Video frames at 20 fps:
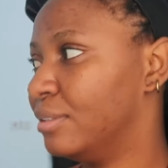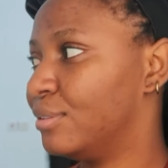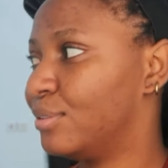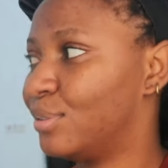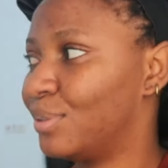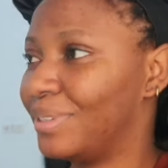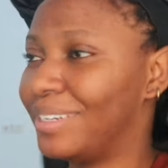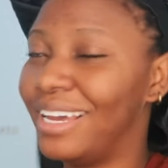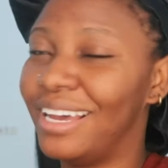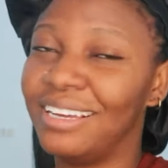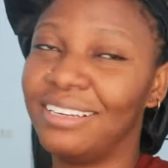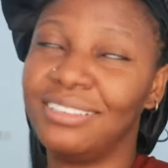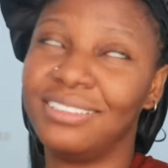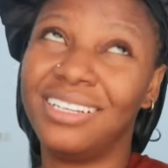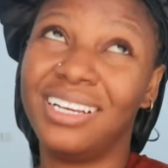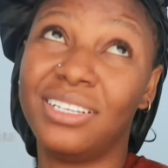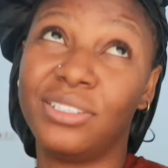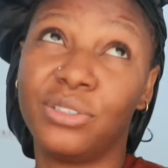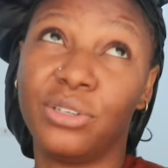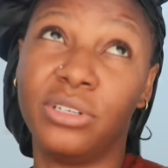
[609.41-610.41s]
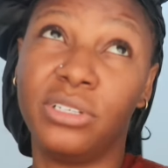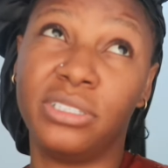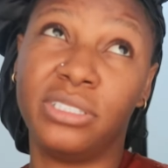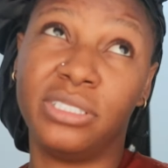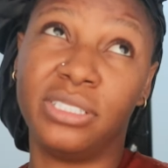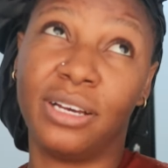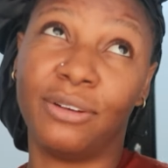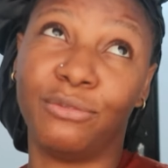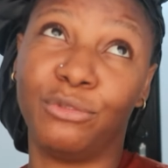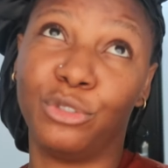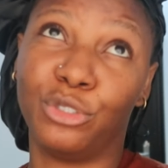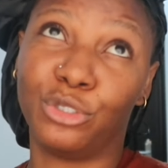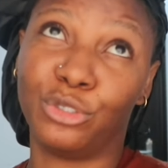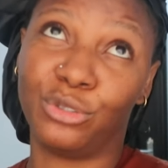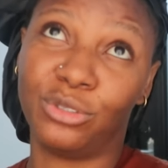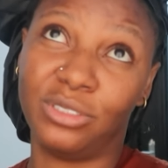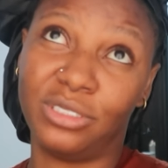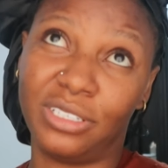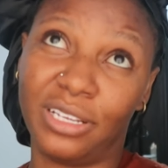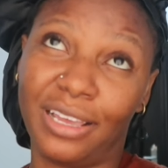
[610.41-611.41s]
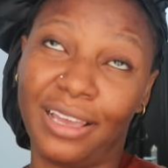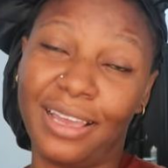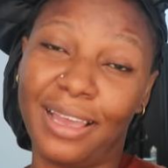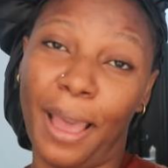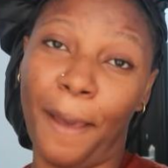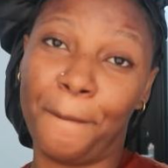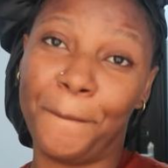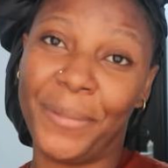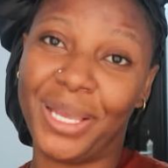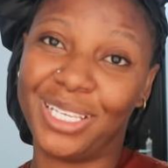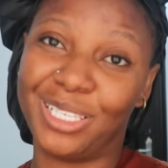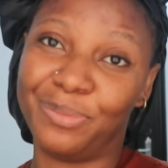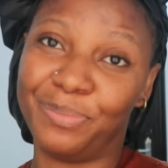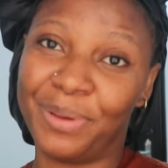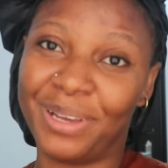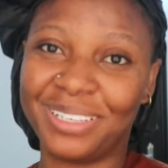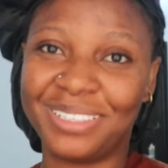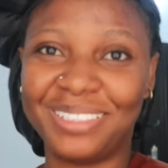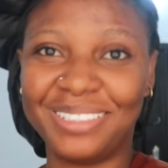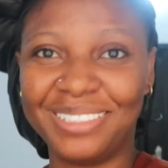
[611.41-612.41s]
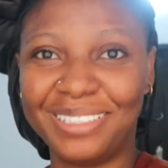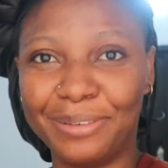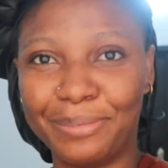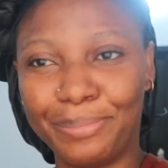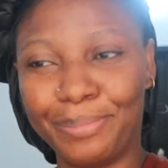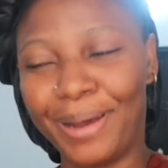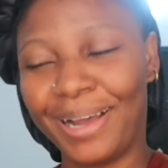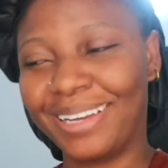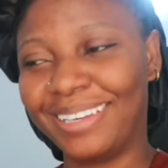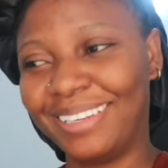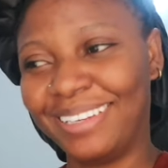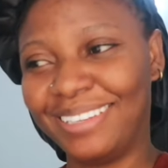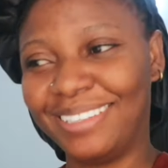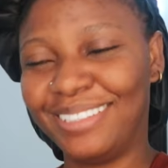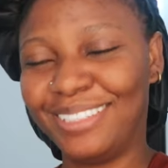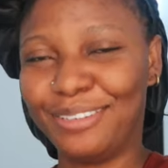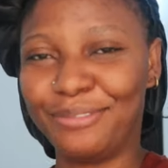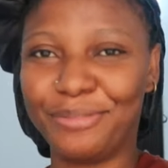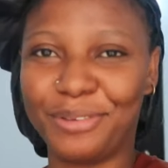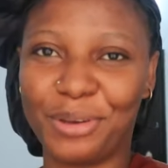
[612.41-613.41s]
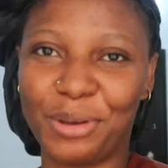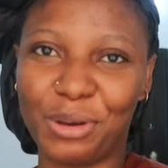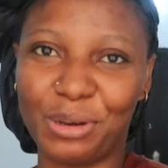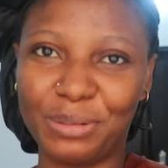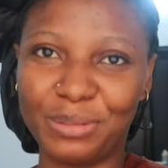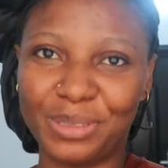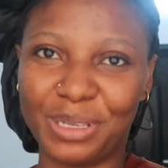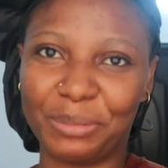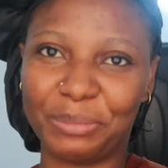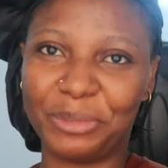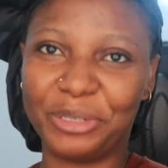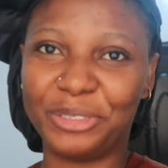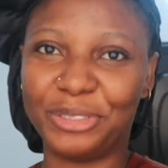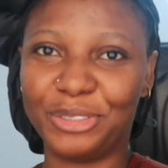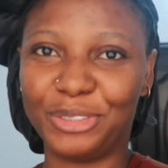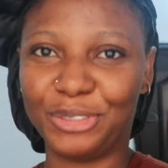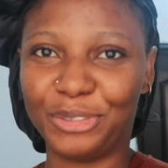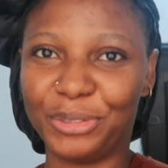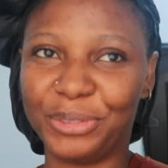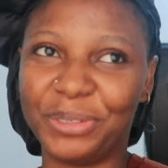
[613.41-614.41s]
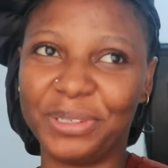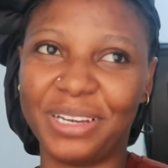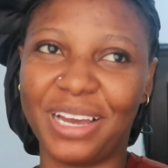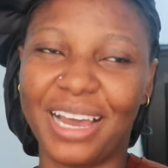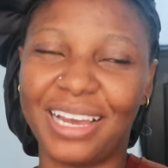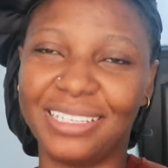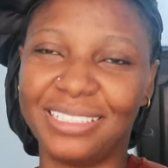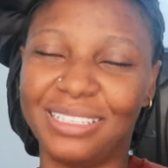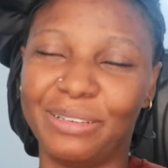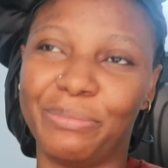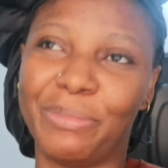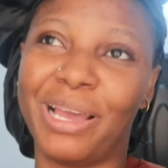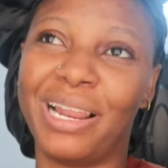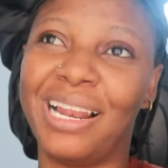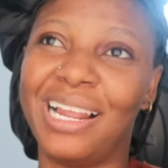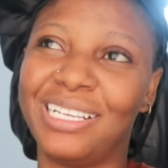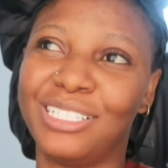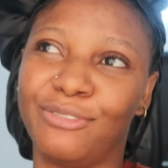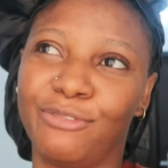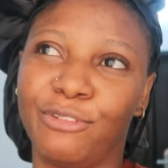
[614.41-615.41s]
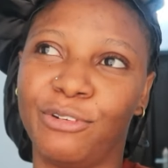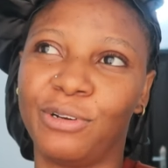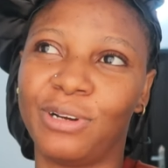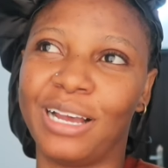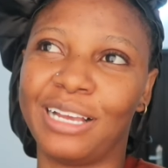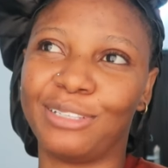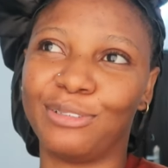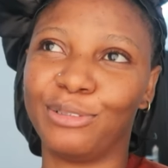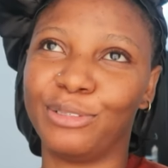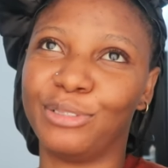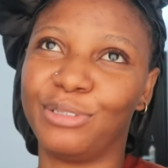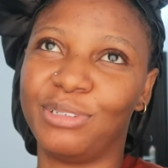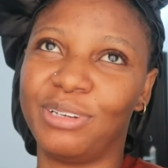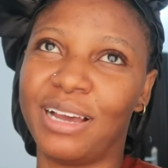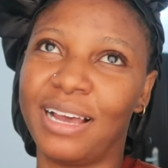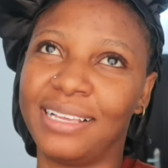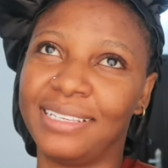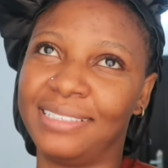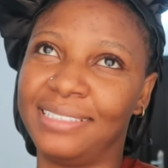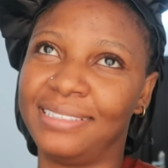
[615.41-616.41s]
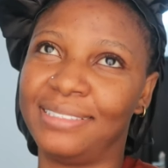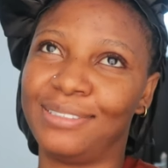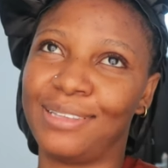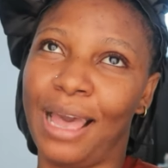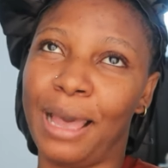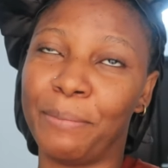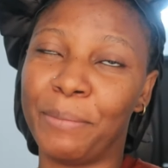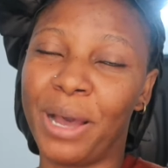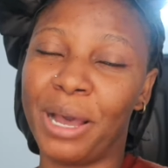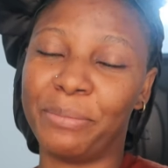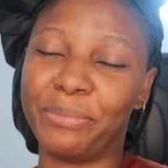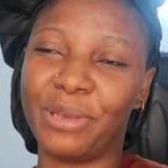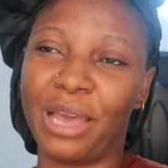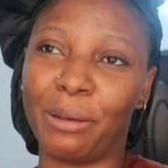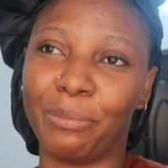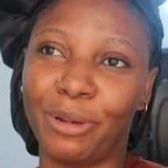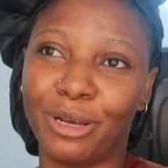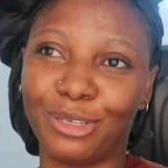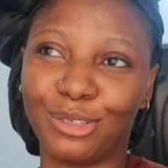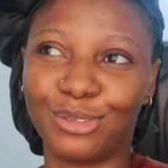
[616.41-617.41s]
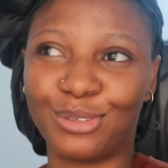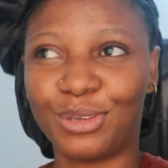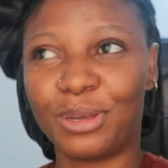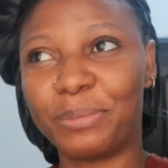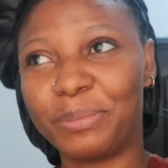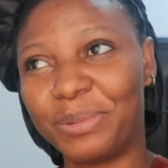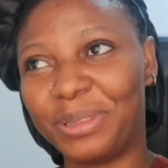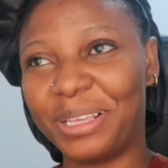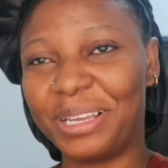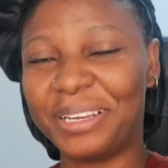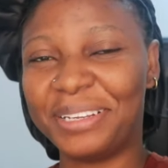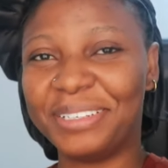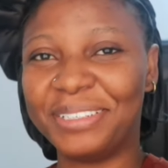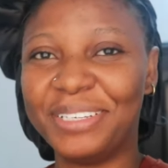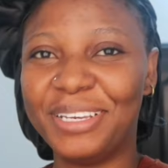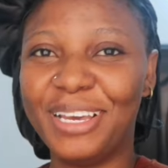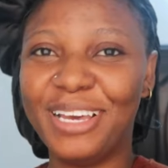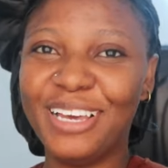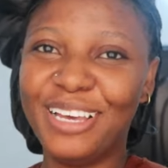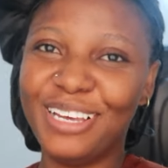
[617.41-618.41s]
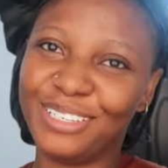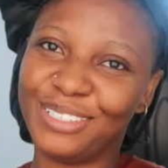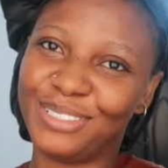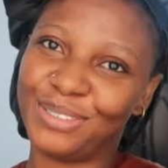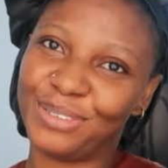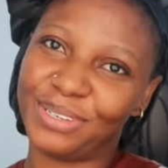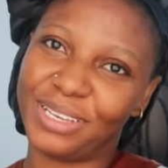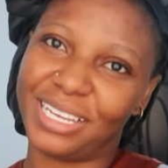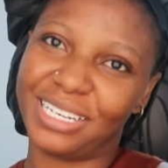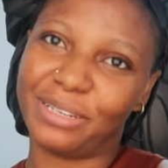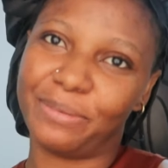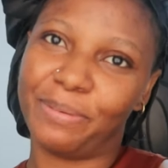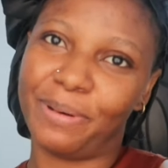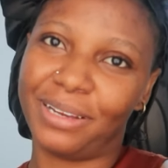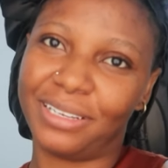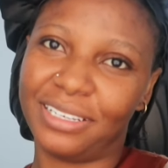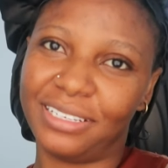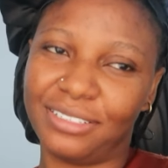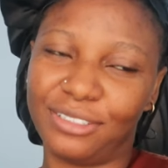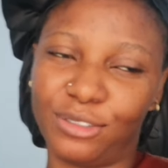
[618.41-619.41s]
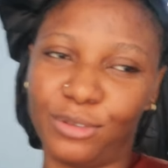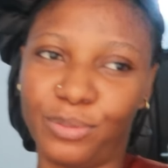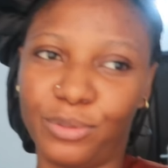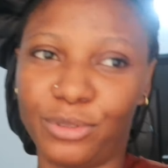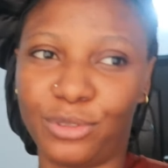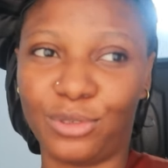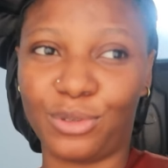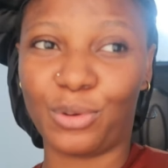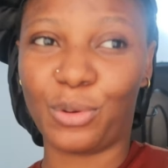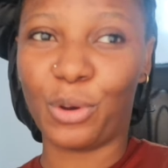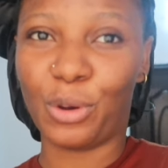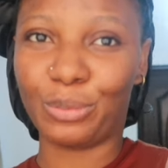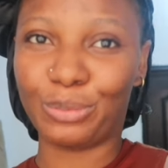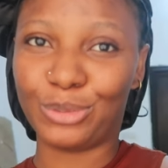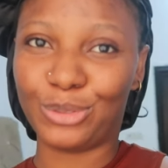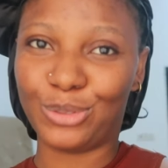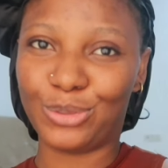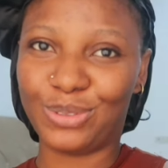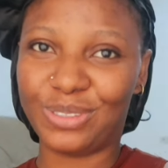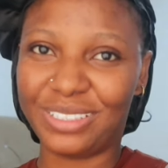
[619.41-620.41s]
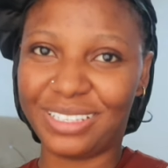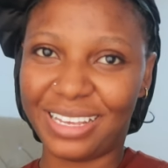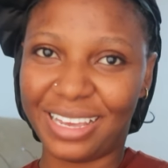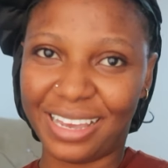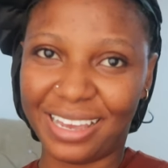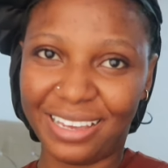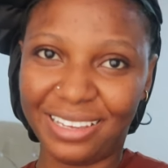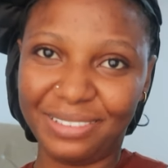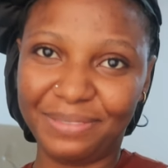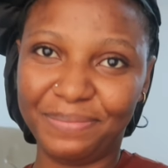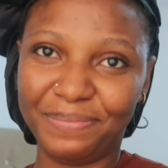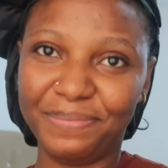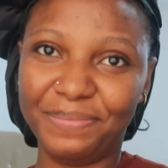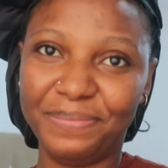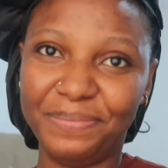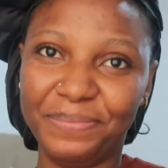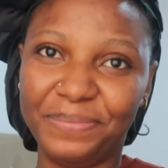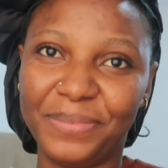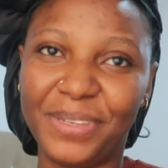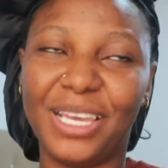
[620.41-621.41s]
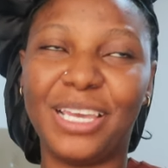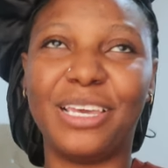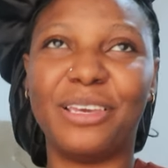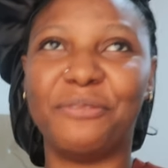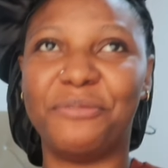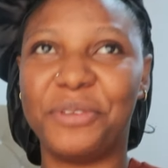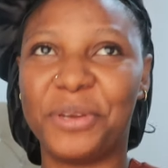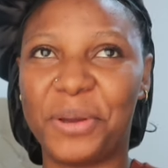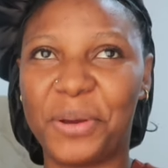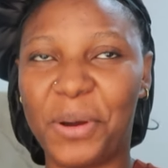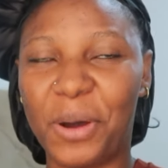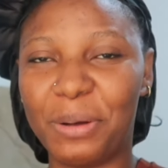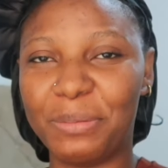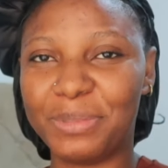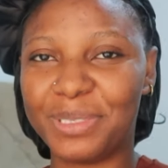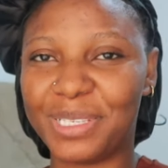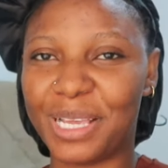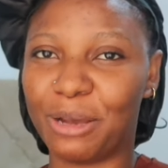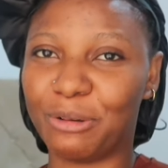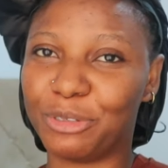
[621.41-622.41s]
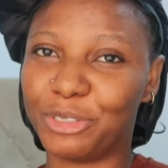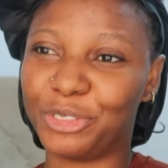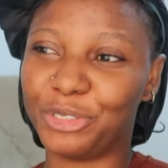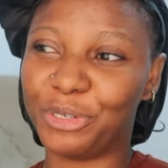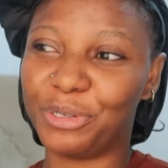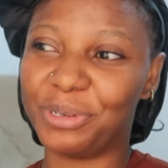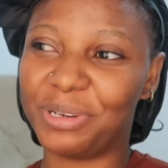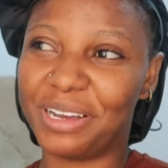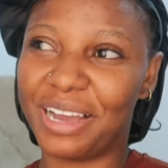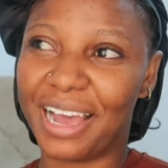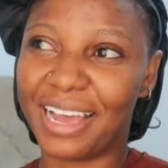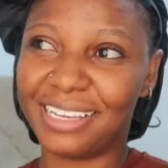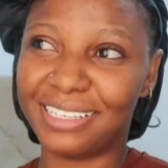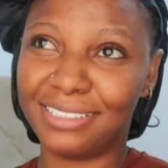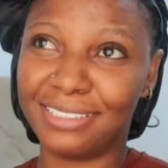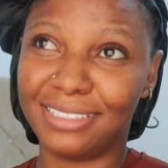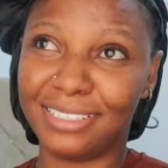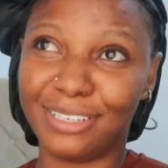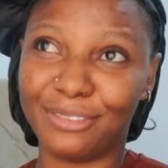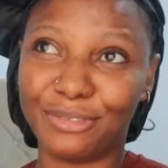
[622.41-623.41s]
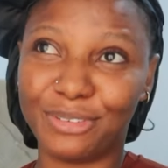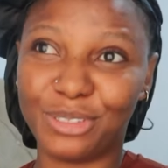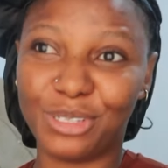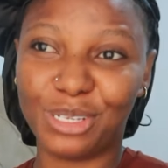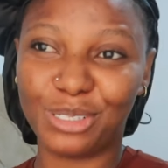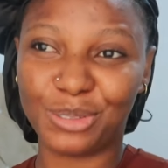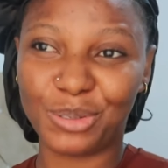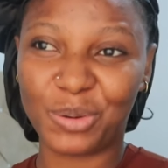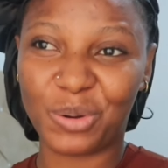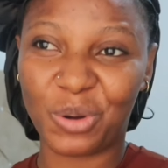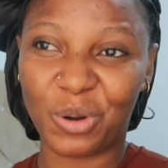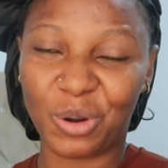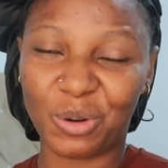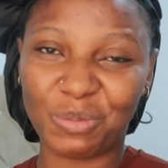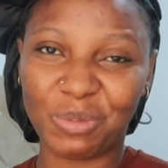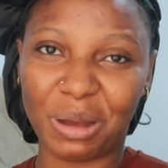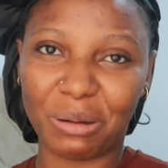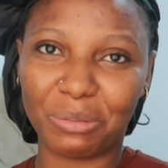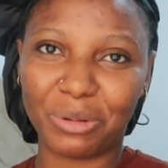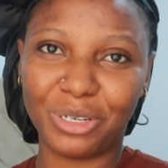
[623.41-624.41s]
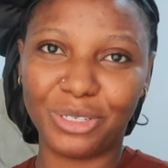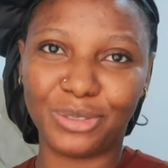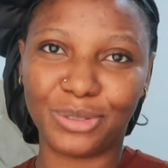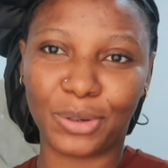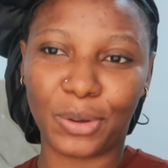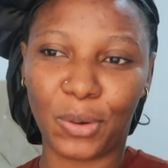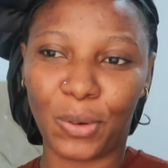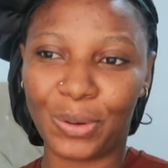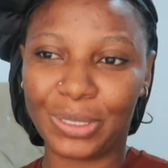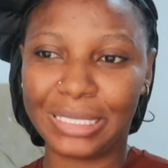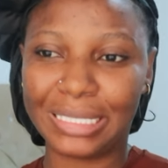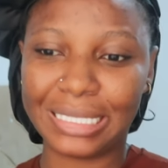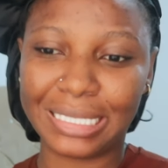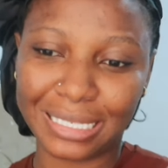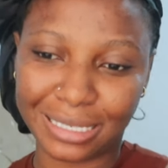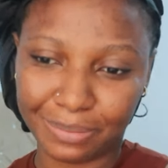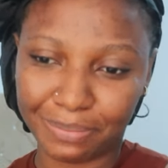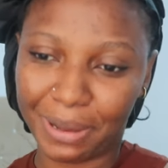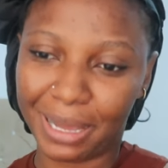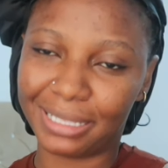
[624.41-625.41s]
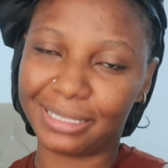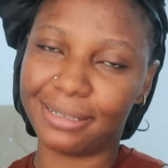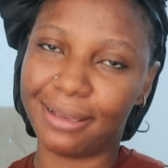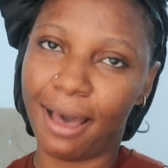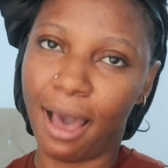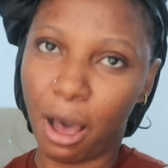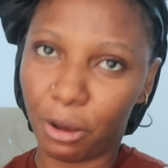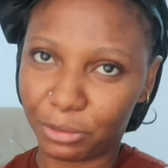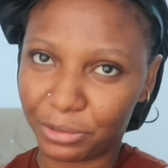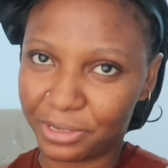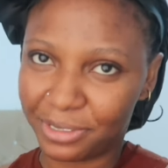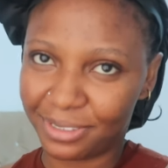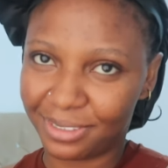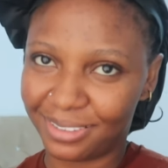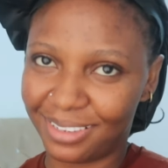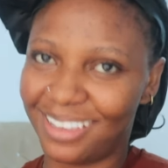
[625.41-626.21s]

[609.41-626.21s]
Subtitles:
So yeah, that's the only thing I've done today. I'm expecting a package. If it comes, I'm going to show you guys. In my last vlog, I told you guys I'm happy about something. So yeah, the package is supposed to come today. If it comes, I'll show you guys. If it doesn't come, I'm going to cut this part out.